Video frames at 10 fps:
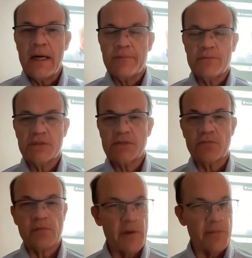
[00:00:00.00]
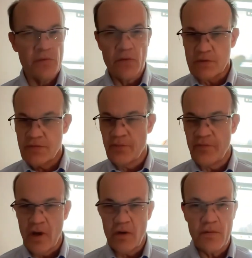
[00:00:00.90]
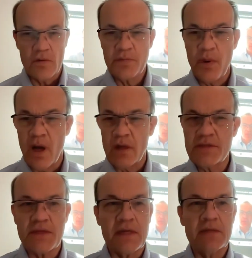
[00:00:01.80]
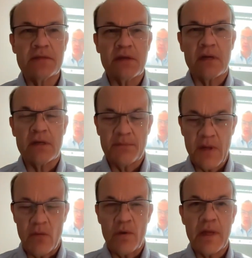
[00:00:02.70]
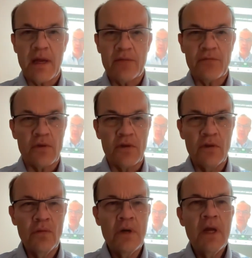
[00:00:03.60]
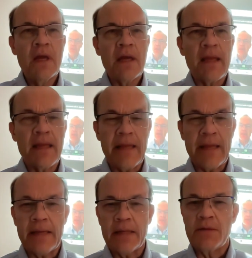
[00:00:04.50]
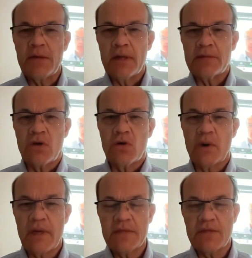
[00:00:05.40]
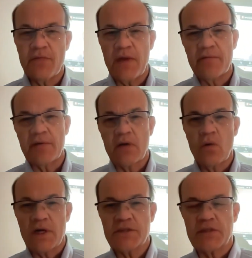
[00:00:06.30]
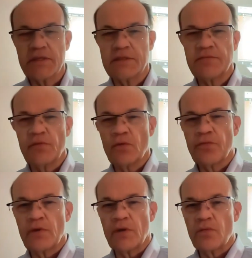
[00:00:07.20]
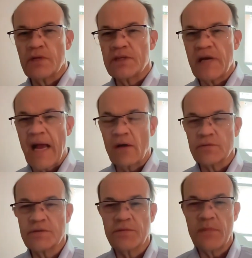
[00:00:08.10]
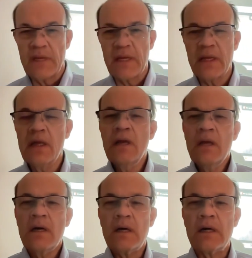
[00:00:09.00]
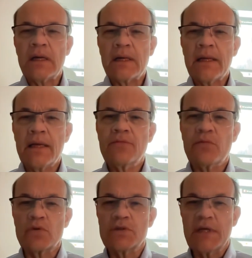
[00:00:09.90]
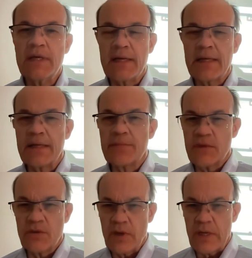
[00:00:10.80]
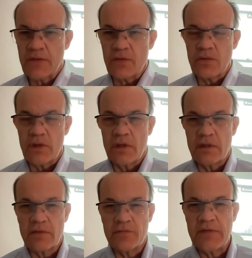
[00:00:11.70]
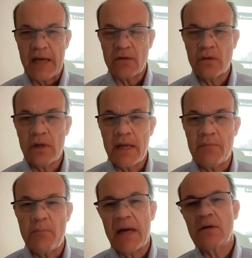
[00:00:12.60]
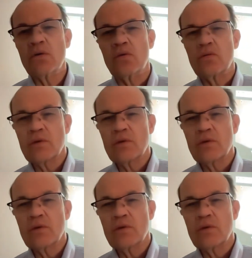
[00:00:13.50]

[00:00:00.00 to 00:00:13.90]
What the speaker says: Just to remember follow those policies that we have for you. And as always, if you have any questions, feel free to reach out to me, Ken Frucci. I am the Director of Dental and Medical